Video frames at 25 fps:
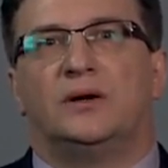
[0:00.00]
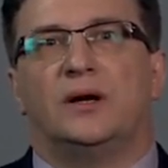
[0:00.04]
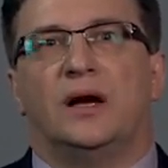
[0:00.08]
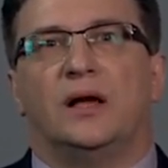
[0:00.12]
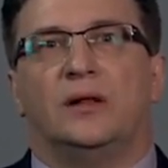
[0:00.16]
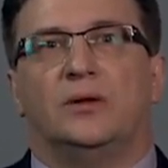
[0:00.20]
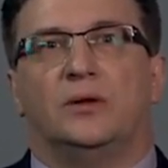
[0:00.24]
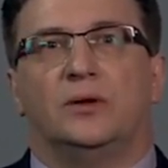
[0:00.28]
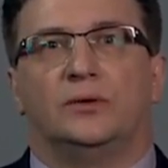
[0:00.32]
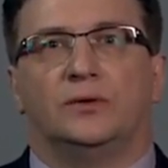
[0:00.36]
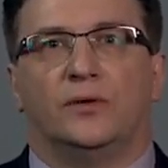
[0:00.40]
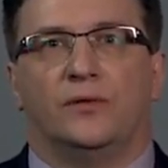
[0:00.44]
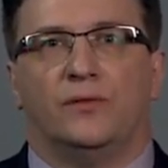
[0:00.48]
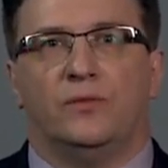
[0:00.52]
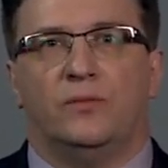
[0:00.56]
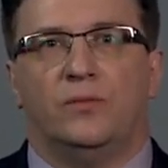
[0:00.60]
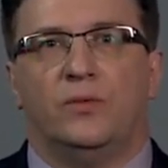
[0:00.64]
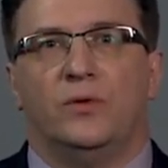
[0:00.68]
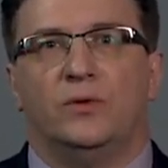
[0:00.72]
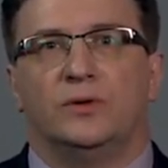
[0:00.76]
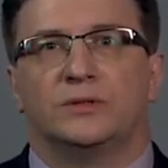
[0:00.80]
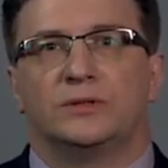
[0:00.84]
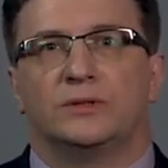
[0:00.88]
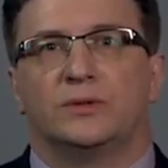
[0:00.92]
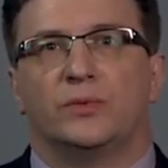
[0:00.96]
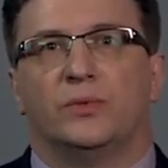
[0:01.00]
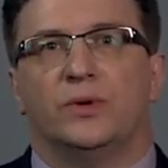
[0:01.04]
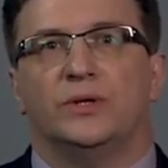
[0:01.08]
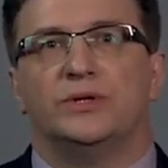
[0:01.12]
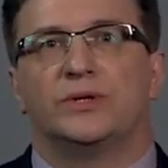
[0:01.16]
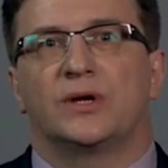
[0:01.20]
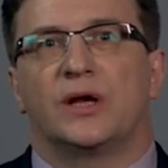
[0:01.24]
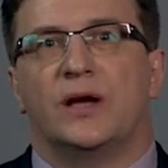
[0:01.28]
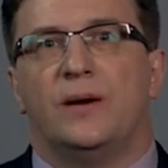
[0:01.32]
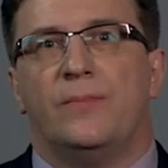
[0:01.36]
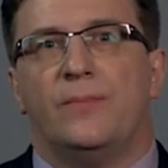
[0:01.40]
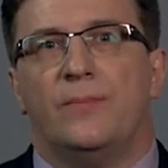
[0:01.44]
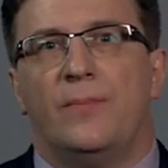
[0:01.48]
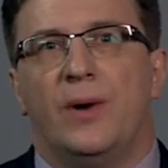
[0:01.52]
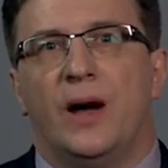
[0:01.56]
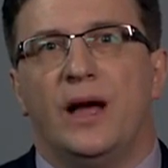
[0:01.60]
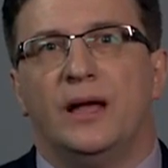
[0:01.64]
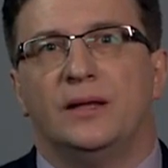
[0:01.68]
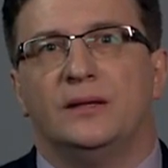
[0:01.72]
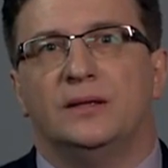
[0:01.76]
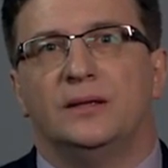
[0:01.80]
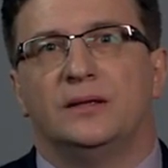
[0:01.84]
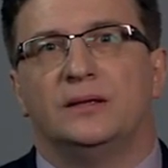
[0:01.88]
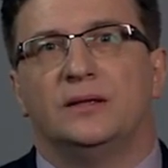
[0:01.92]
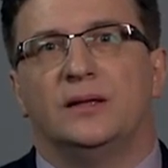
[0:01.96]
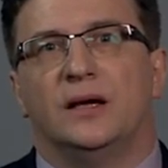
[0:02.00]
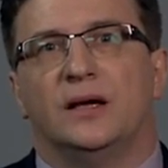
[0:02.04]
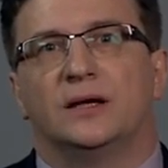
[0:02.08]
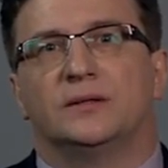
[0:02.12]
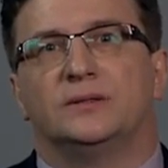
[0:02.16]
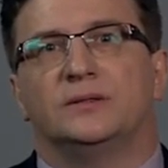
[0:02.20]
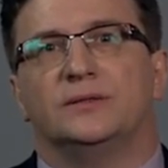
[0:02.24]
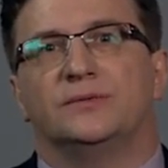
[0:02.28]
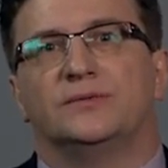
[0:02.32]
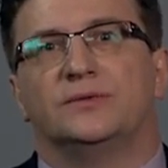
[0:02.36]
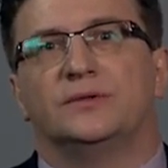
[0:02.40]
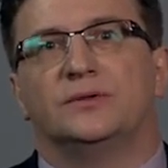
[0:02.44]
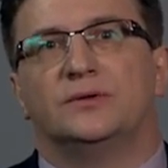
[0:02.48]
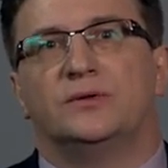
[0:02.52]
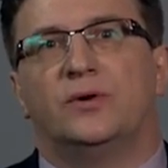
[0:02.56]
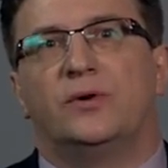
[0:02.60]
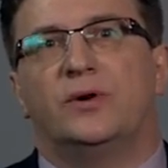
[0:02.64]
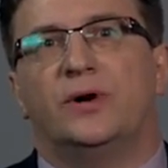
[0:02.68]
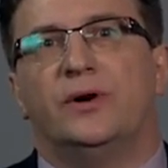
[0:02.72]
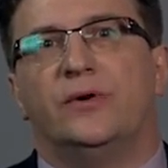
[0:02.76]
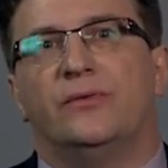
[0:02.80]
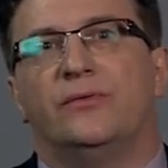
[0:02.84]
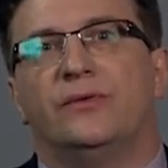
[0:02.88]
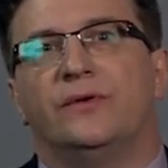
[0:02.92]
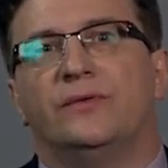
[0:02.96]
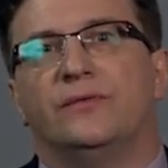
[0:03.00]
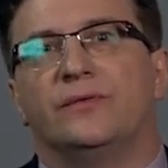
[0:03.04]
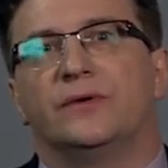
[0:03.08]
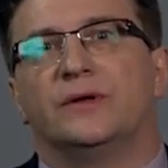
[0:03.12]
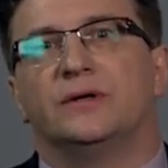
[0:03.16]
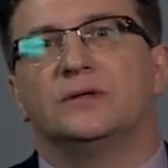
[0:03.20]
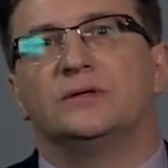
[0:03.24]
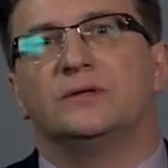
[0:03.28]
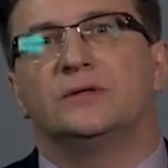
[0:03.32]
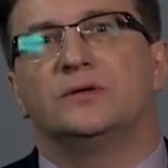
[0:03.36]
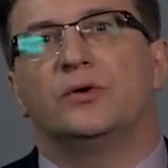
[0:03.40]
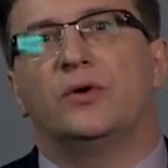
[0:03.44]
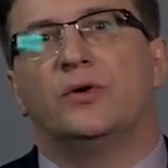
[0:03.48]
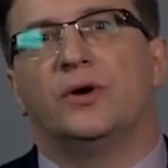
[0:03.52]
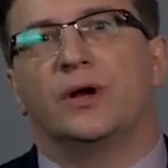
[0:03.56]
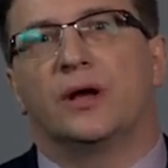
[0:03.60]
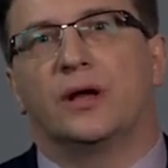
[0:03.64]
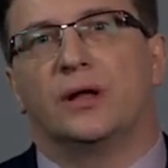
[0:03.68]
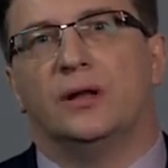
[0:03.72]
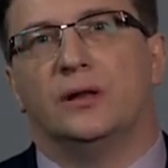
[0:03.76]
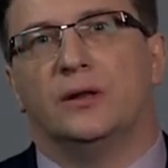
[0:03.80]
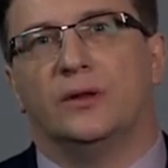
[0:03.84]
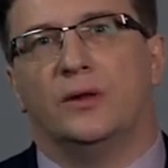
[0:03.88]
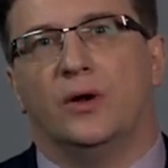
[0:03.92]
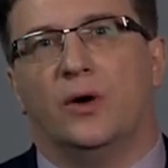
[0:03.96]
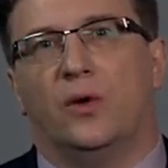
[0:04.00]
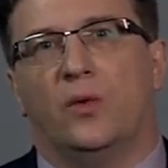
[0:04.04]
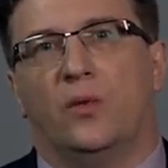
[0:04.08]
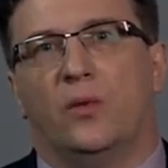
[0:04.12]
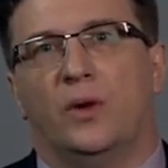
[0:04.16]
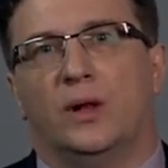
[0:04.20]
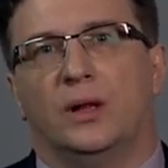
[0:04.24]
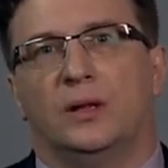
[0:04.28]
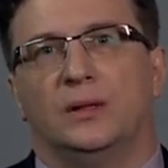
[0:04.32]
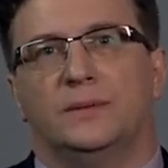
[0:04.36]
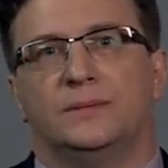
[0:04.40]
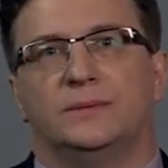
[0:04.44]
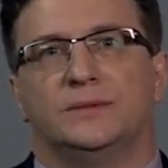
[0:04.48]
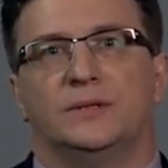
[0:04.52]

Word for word: a lot of books which combine detective story with historical novel.